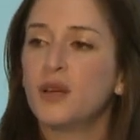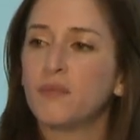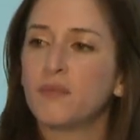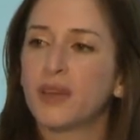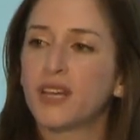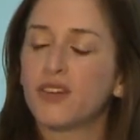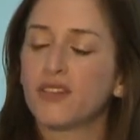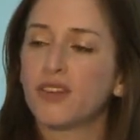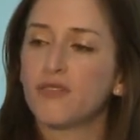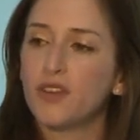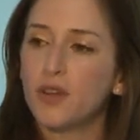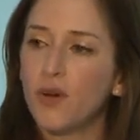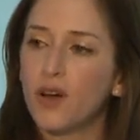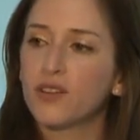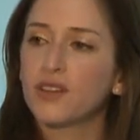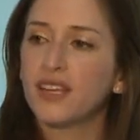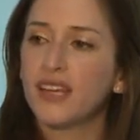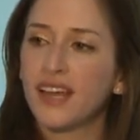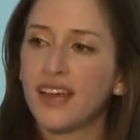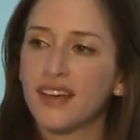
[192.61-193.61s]
because if you
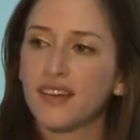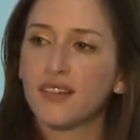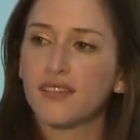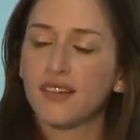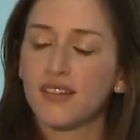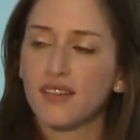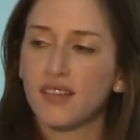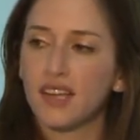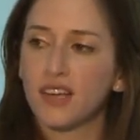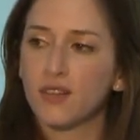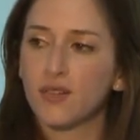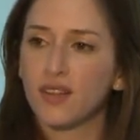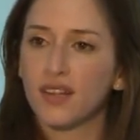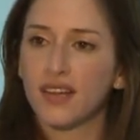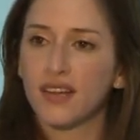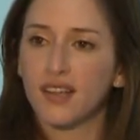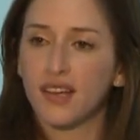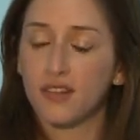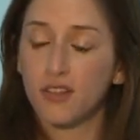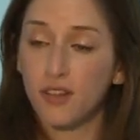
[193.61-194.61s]
only access the
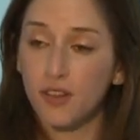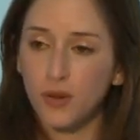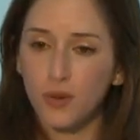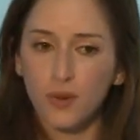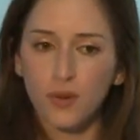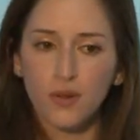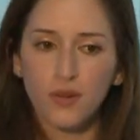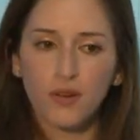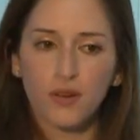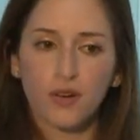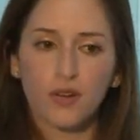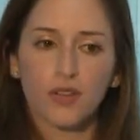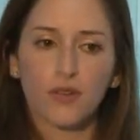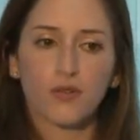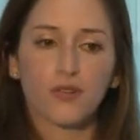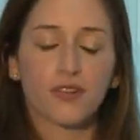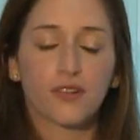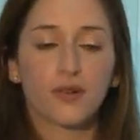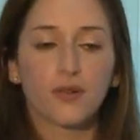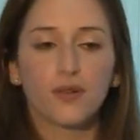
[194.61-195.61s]
internet at school or through
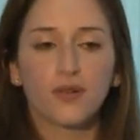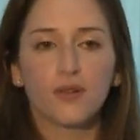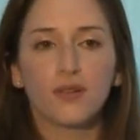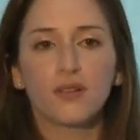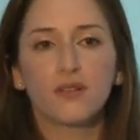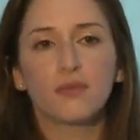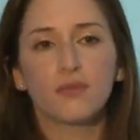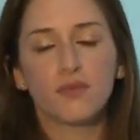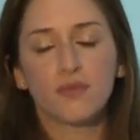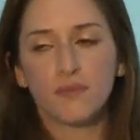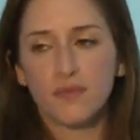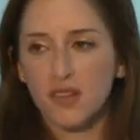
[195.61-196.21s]
school